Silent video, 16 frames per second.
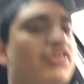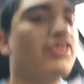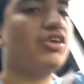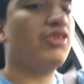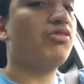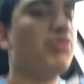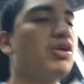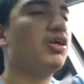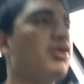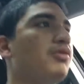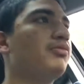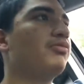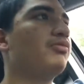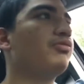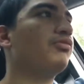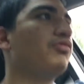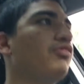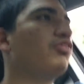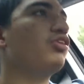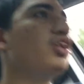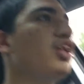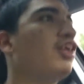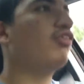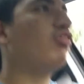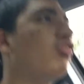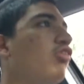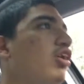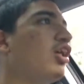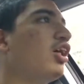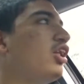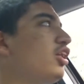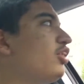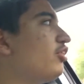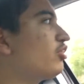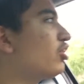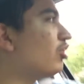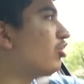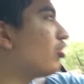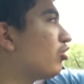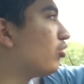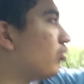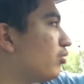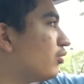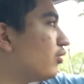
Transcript: So, uh, so yeah. So I need to go